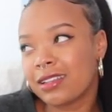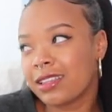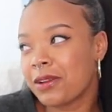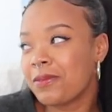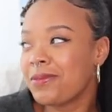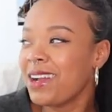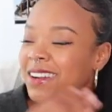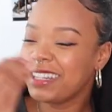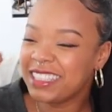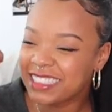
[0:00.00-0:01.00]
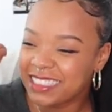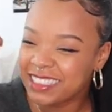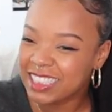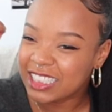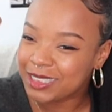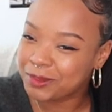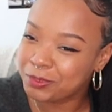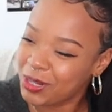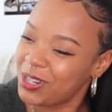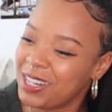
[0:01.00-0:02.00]
like where is that
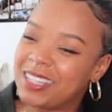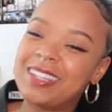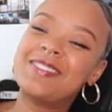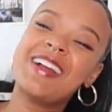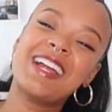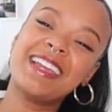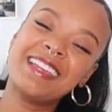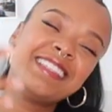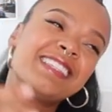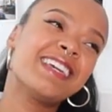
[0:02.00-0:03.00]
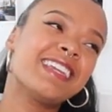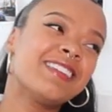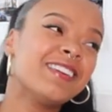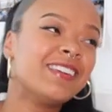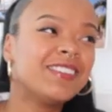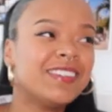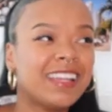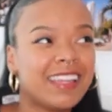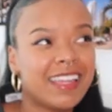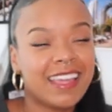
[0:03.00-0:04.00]
spark like where is it you know
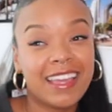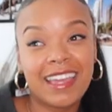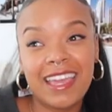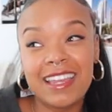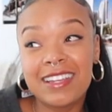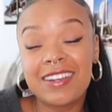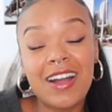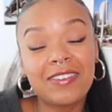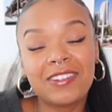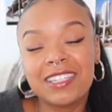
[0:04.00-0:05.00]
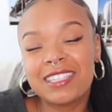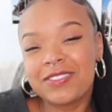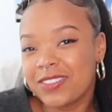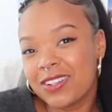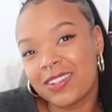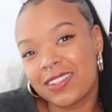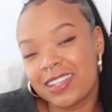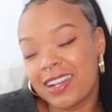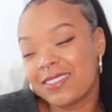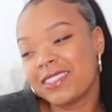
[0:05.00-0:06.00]
and it got really difficult
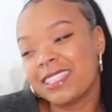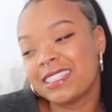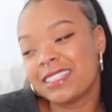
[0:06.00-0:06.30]
it got really